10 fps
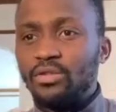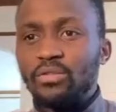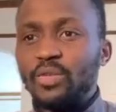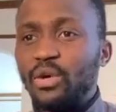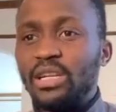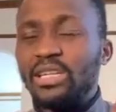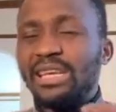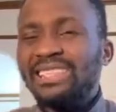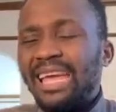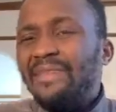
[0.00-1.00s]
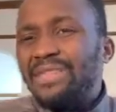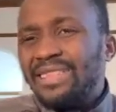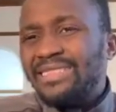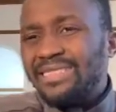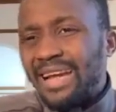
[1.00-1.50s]
loops. But it's
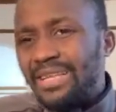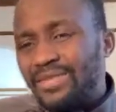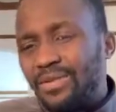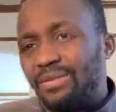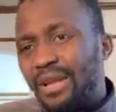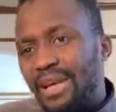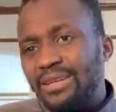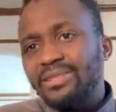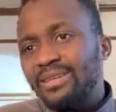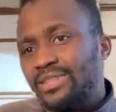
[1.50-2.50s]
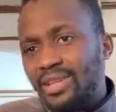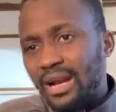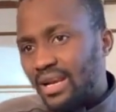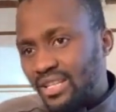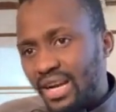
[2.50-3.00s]
everything starts from like the
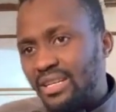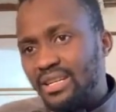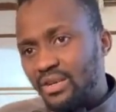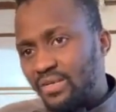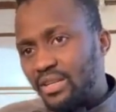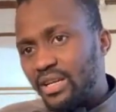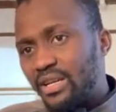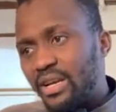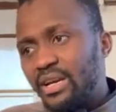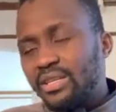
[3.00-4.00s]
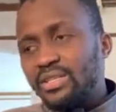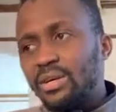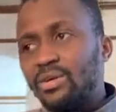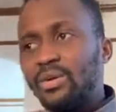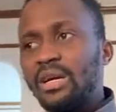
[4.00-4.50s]
scratch at the end of the day.
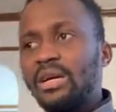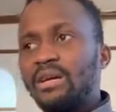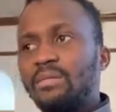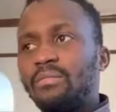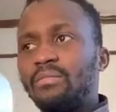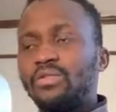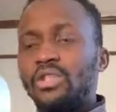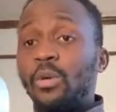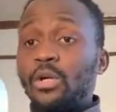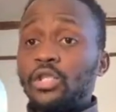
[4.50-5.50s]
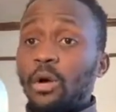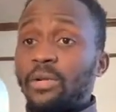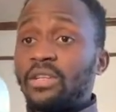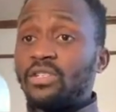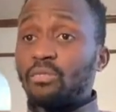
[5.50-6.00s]
So someone
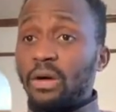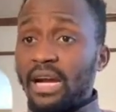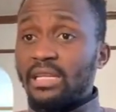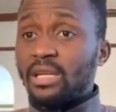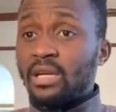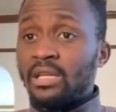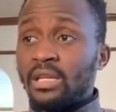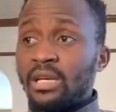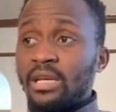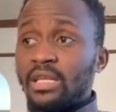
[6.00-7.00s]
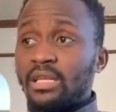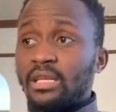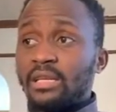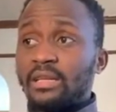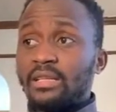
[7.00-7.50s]
jumping into Python
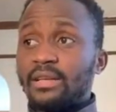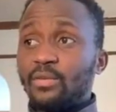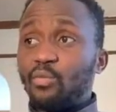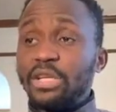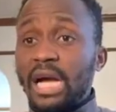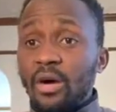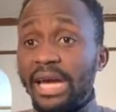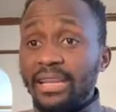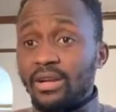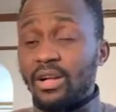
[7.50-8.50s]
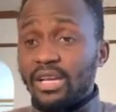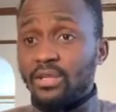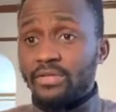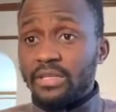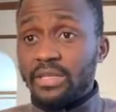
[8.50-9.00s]
without any knowledge
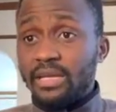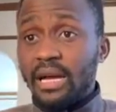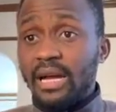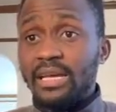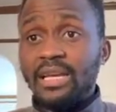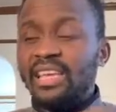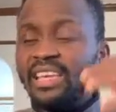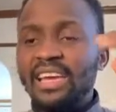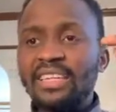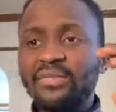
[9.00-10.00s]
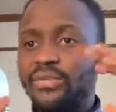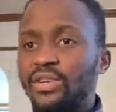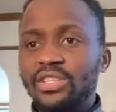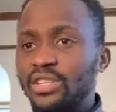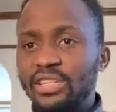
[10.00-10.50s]
of data, it gets
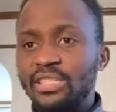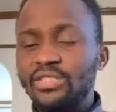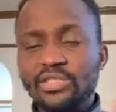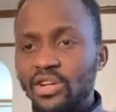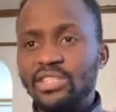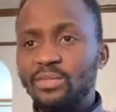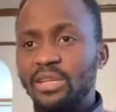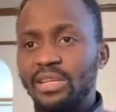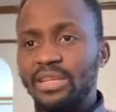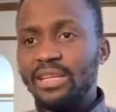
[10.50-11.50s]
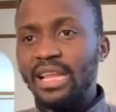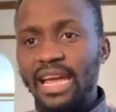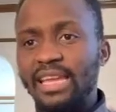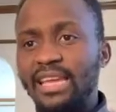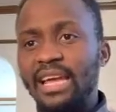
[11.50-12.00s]
frustrating. Trust me.
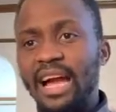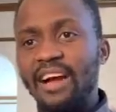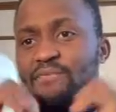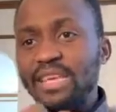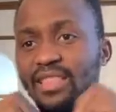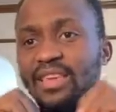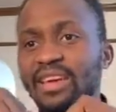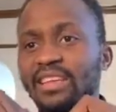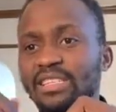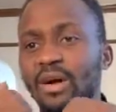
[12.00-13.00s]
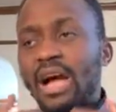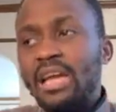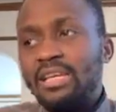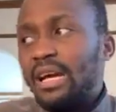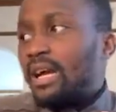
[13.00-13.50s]
Like I've been there, so
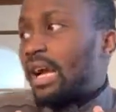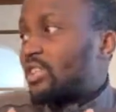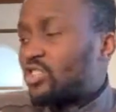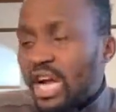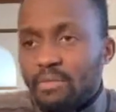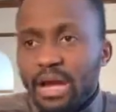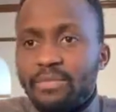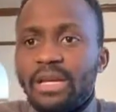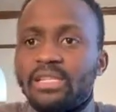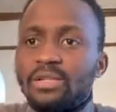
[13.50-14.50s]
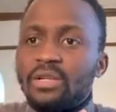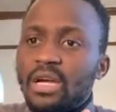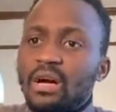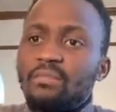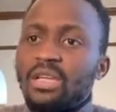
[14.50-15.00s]
I try my best to
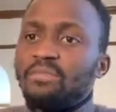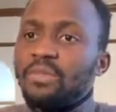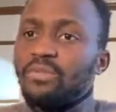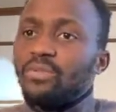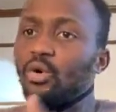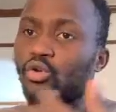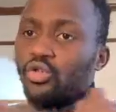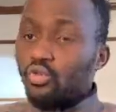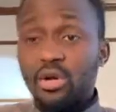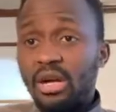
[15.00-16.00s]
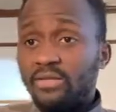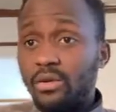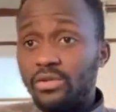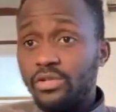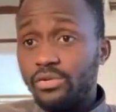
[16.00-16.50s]
not make people go through what I've
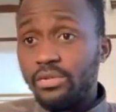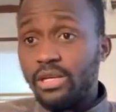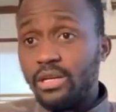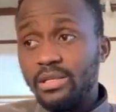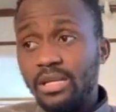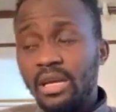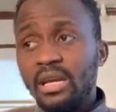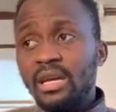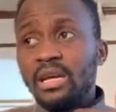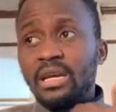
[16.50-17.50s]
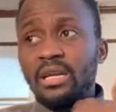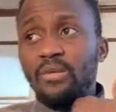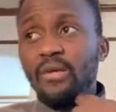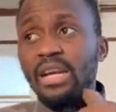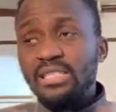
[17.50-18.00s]
gone through, because
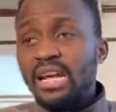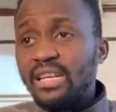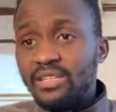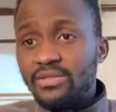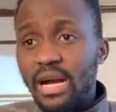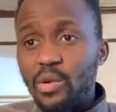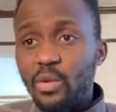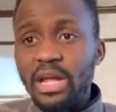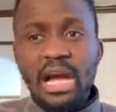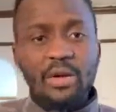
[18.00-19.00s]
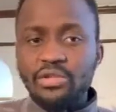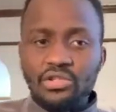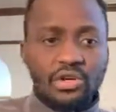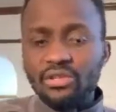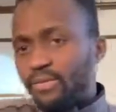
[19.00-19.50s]
if I started the right way, I was
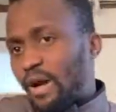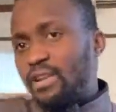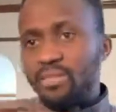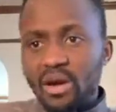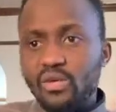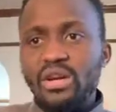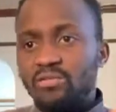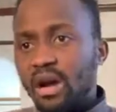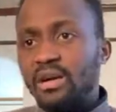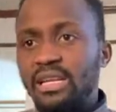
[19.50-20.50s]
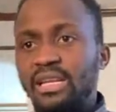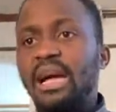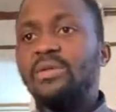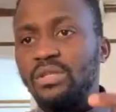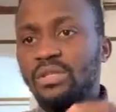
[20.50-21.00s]
just finding my way around, and
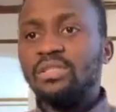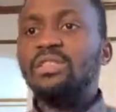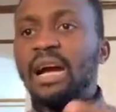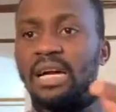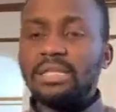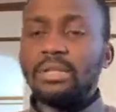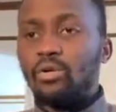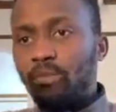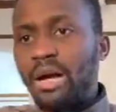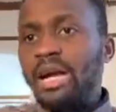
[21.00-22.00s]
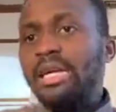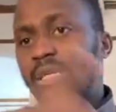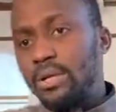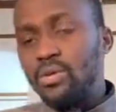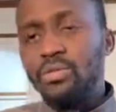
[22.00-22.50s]
I had to go back
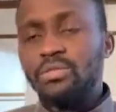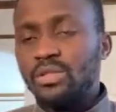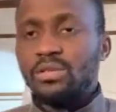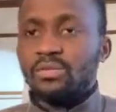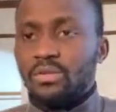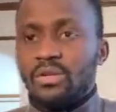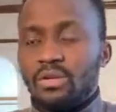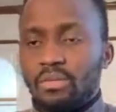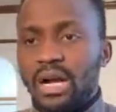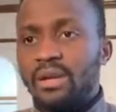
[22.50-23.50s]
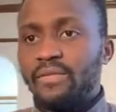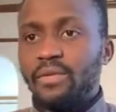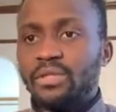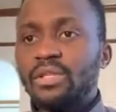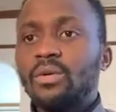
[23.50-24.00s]
and go, back and
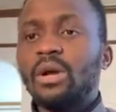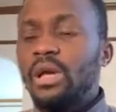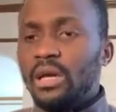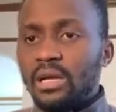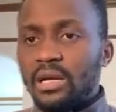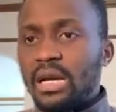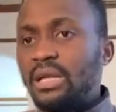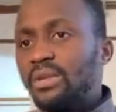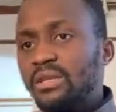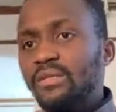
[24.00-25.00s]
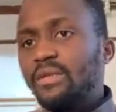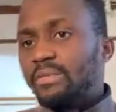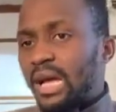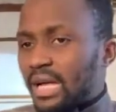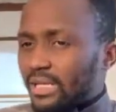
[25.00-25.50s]
forth. So graduating from
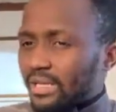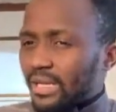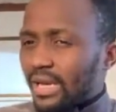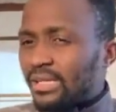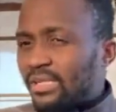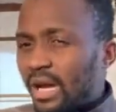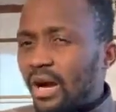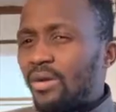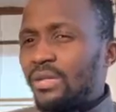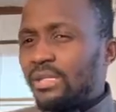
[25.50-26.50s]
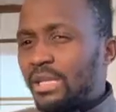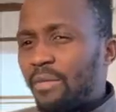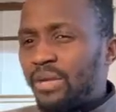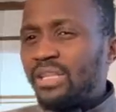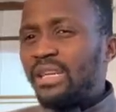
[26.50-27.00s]
that Excel
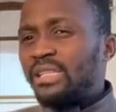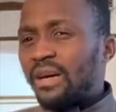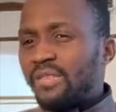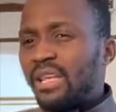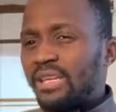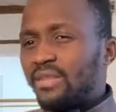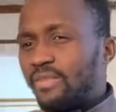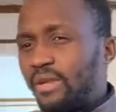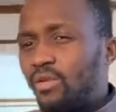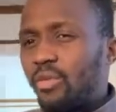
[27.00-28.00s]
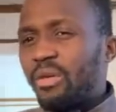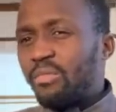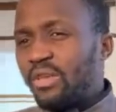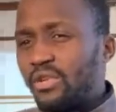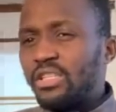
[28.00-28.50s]
intermediate, after like the VLOOKUP and
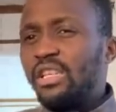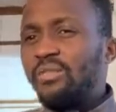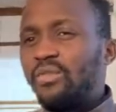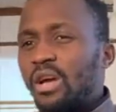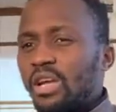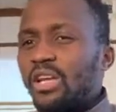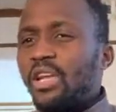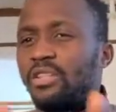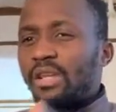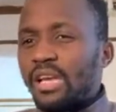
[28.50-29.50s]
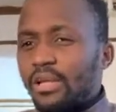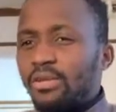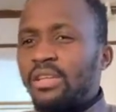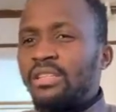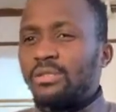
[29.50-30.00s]
pivot table, into like
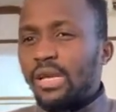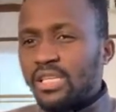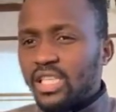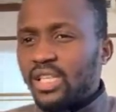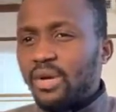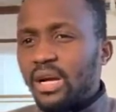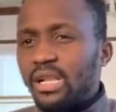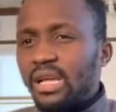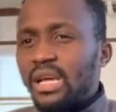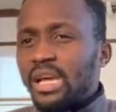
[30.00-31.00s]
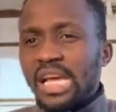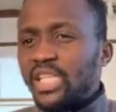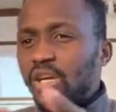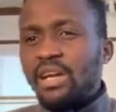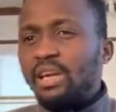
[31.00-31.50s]
looking into SQL.
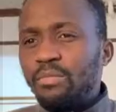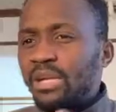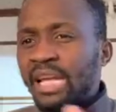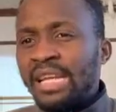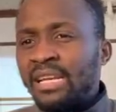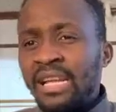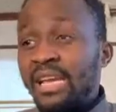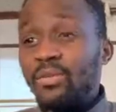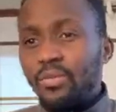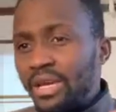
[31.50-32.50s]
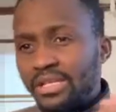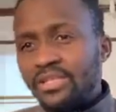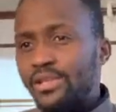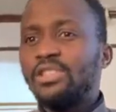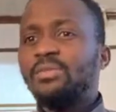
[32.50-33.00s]
SQL can be learned in like weeks,
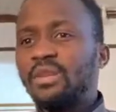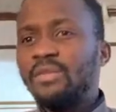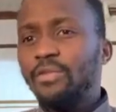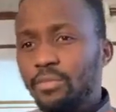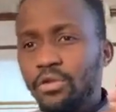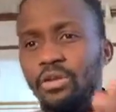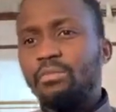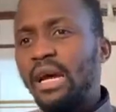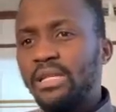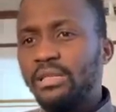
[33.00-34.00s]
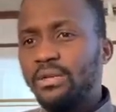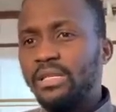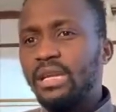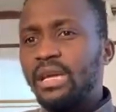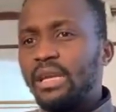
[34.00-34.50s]
trust me, if you put your mind to it.
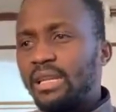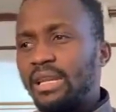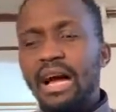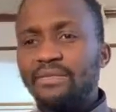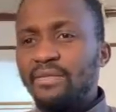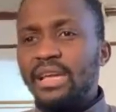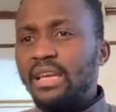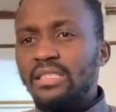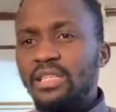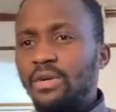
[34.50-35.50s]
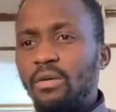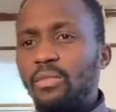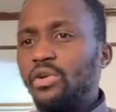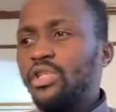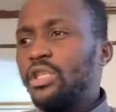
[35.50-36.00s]
Then after the SQL
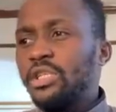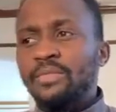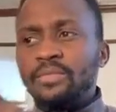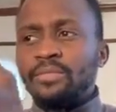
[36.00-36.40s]
portion,